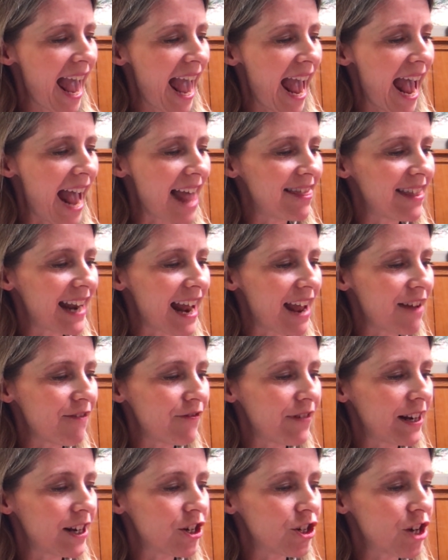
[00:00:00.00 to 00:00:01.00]
And then I
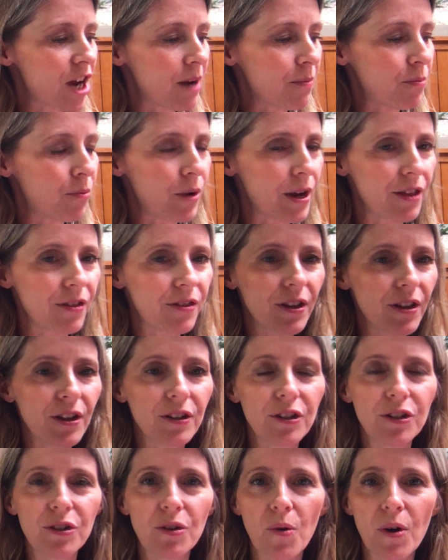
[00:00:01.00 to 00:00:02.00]
finish up with
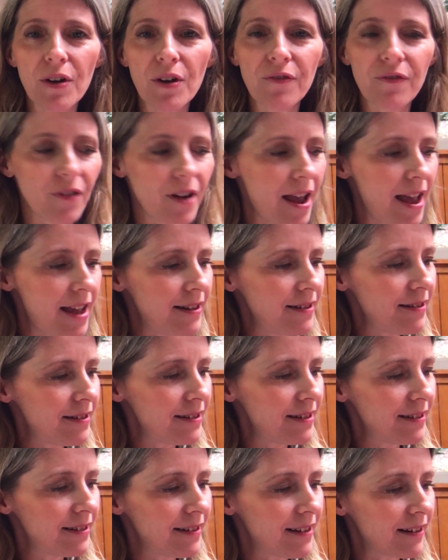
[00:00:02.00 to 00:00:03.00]
your friend,
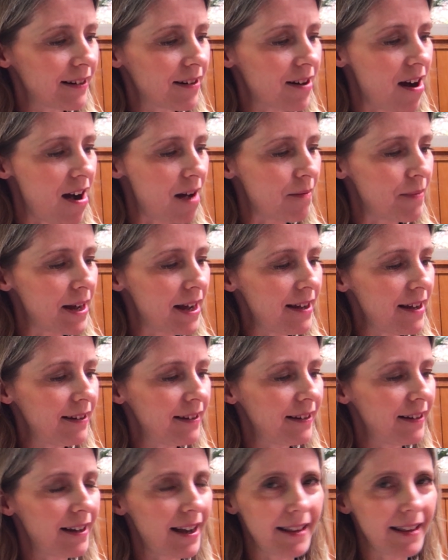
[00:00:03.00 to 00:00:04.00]
comma,
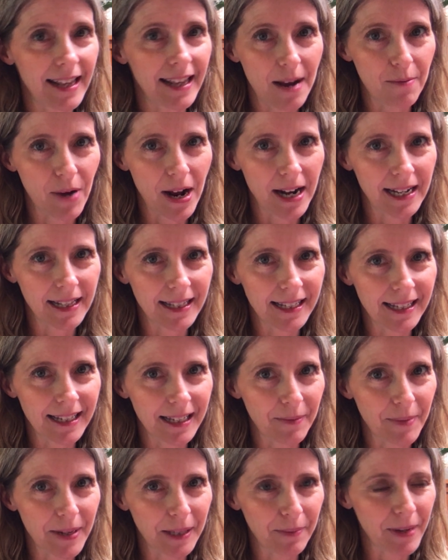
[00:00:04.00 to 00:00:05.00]
and then I'm writing this as
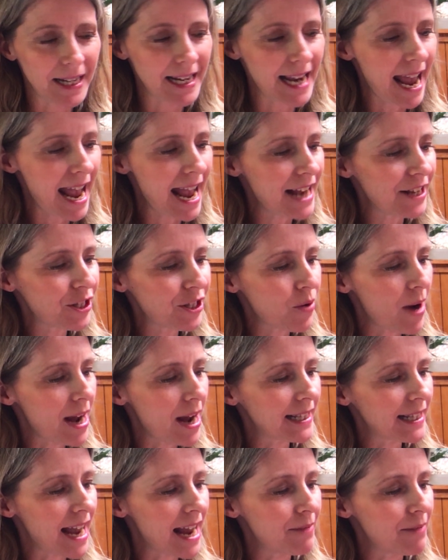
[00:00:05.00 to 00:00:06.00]
Miss Minier, so I
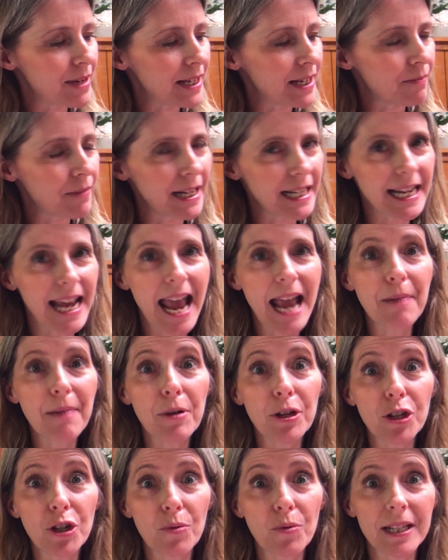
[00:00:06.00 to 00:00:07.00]
sign Miss Minier, but
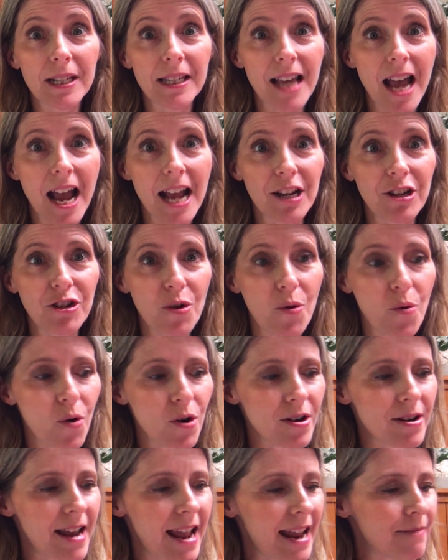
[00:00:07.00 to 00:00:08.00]
you would sign your
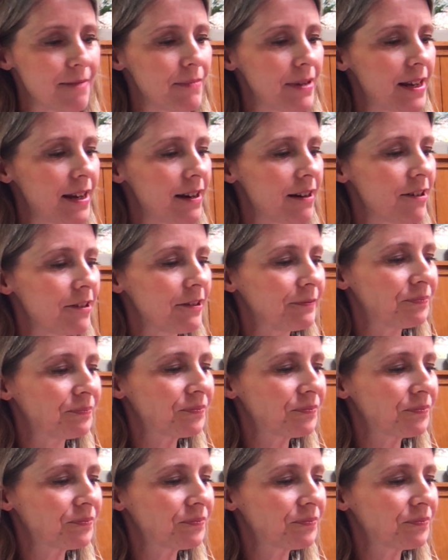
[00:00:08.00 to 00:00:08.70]
name here.